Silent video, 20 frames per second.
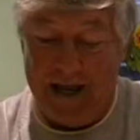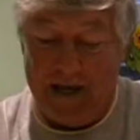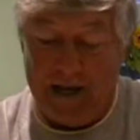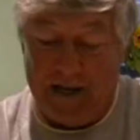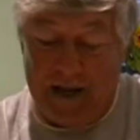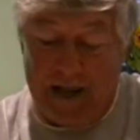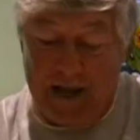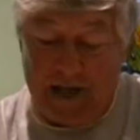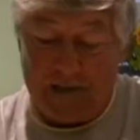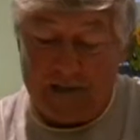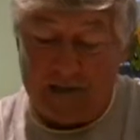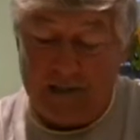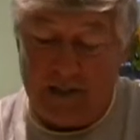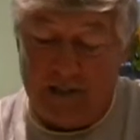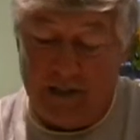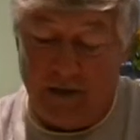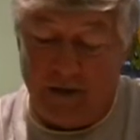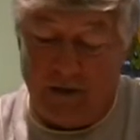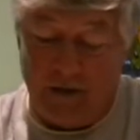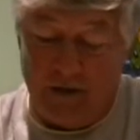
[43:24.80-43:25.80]
and he
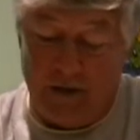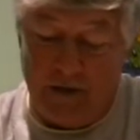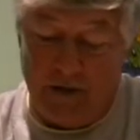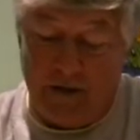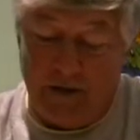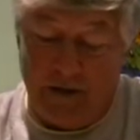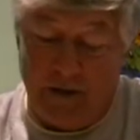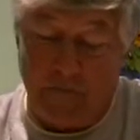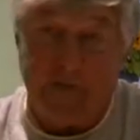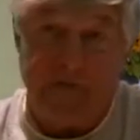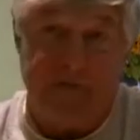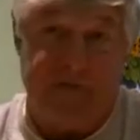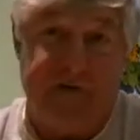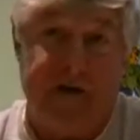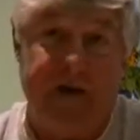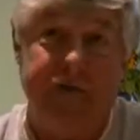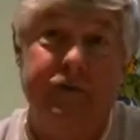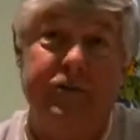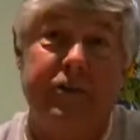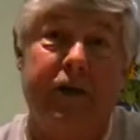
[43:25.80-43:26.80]
actually there was a
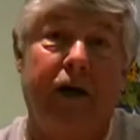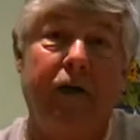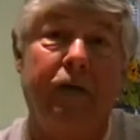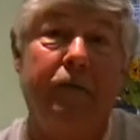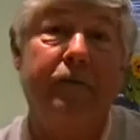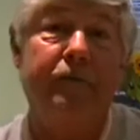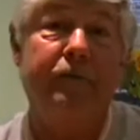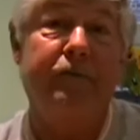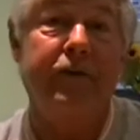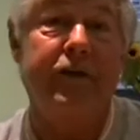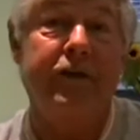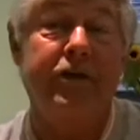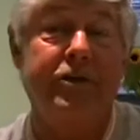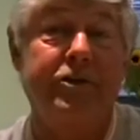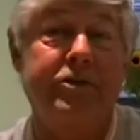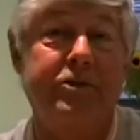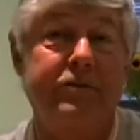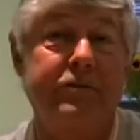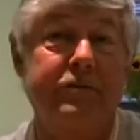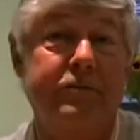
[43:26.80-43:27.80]
photo
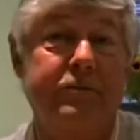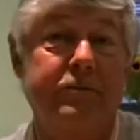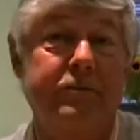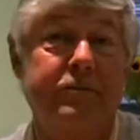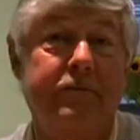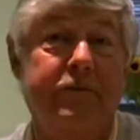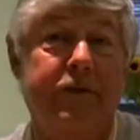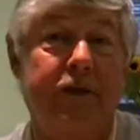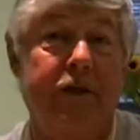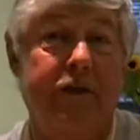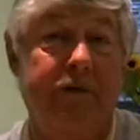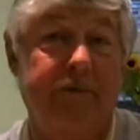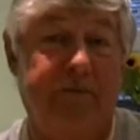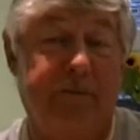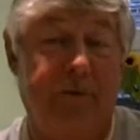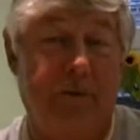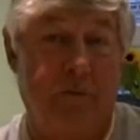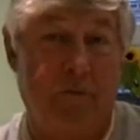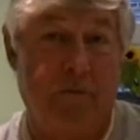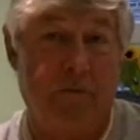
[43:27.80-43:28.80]
finish, third
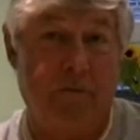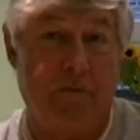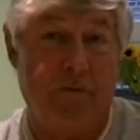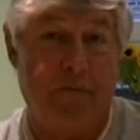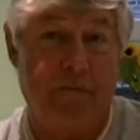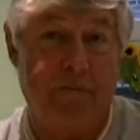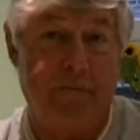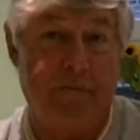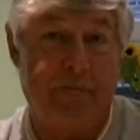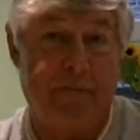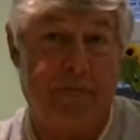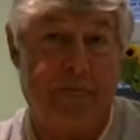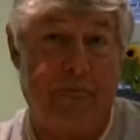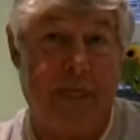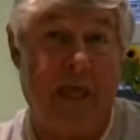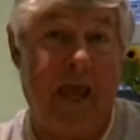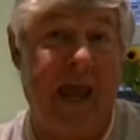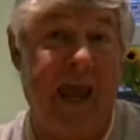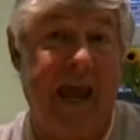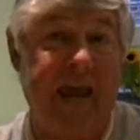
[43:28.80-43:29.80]
and fourth.
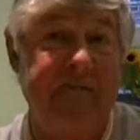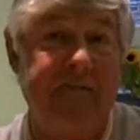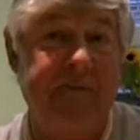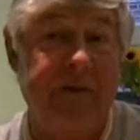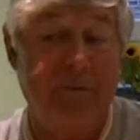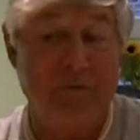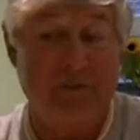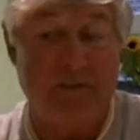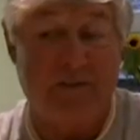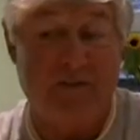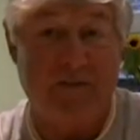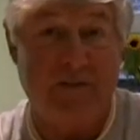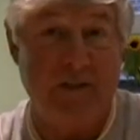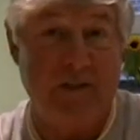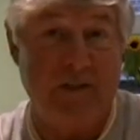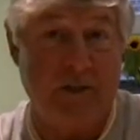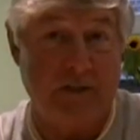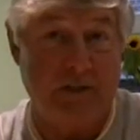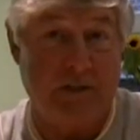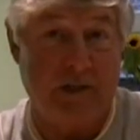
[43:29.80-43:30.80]
Now, Henry was the
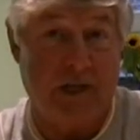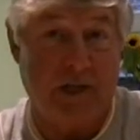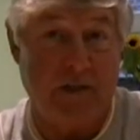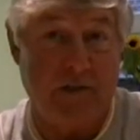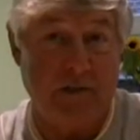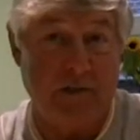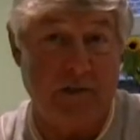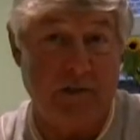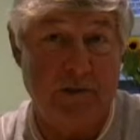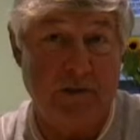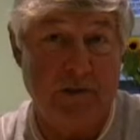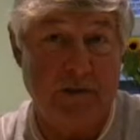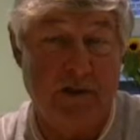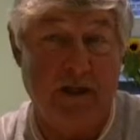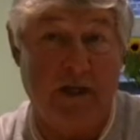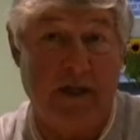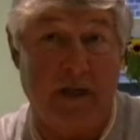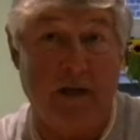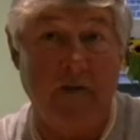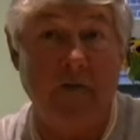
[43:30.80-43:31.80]
finishing judge.
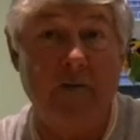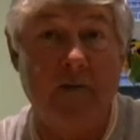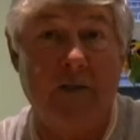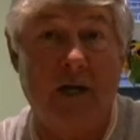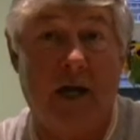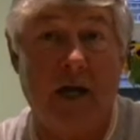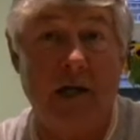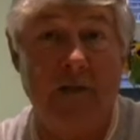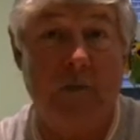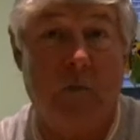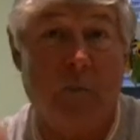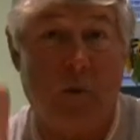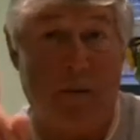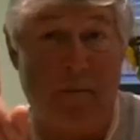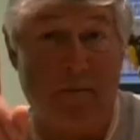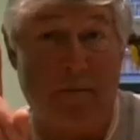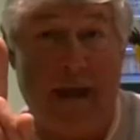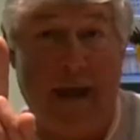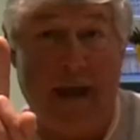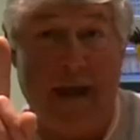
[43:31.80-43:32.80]
And in those days,
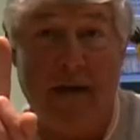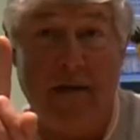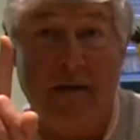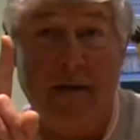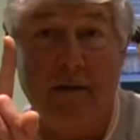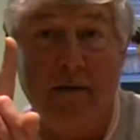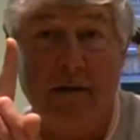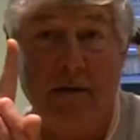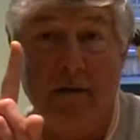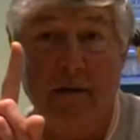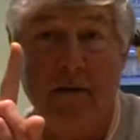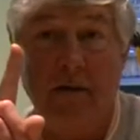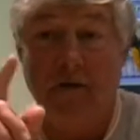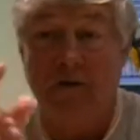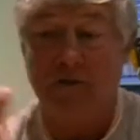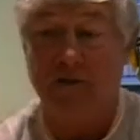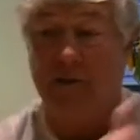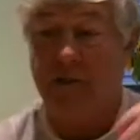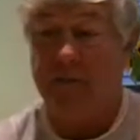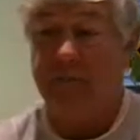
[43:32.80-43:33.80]
one man
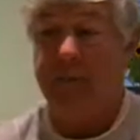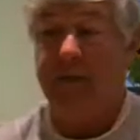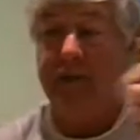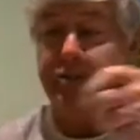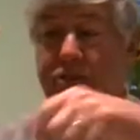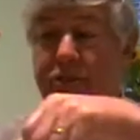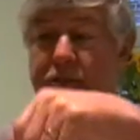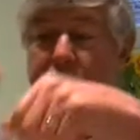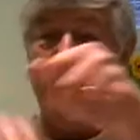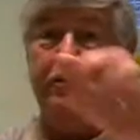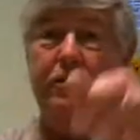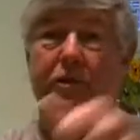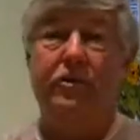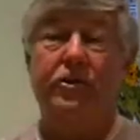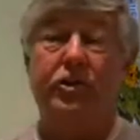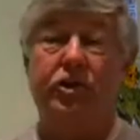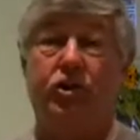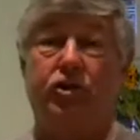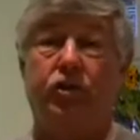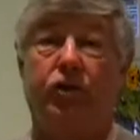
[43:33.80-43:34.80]
looked at the picture
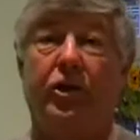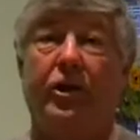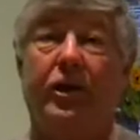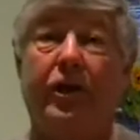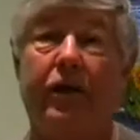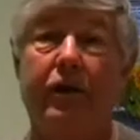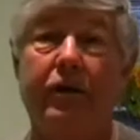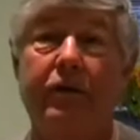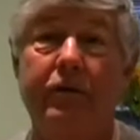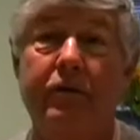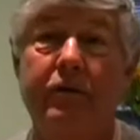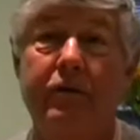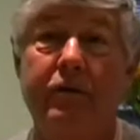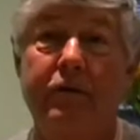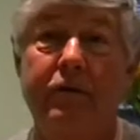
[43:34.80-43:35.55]
and destroyed it.